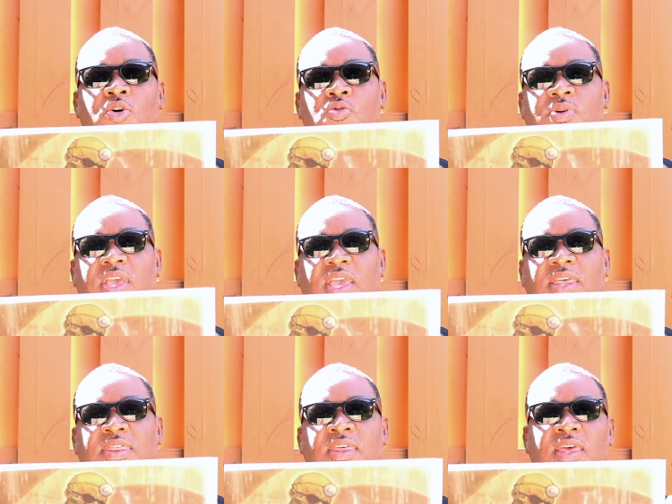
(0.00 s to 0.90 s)
Kool
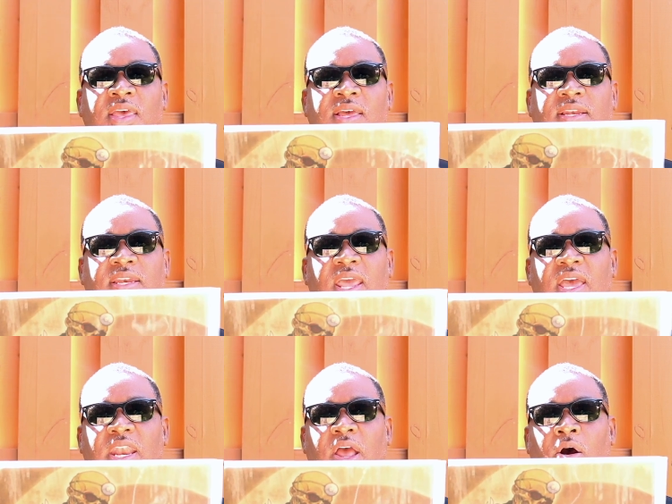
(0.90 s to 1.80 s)
Keith,
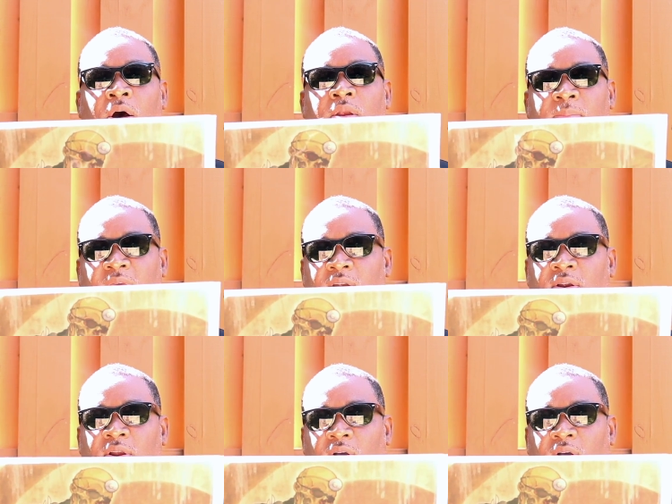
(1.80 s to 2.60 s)
Dan the Automator,